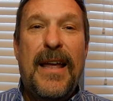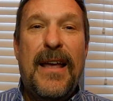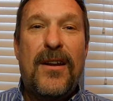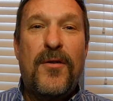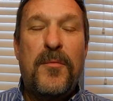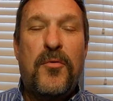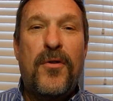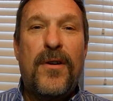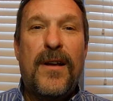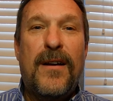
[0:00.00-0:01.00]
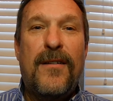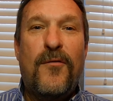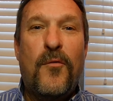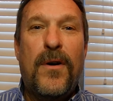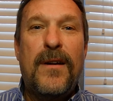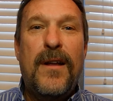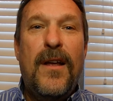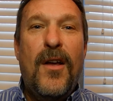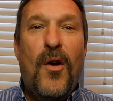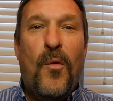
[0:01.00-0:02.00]
and a report of what
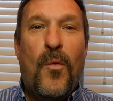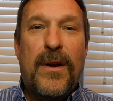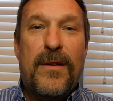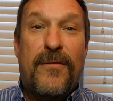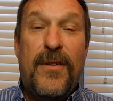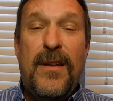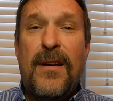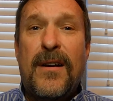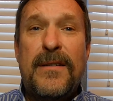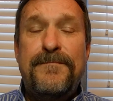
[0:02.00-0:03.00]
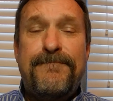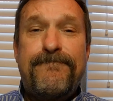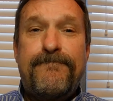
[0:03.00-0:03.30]
one of the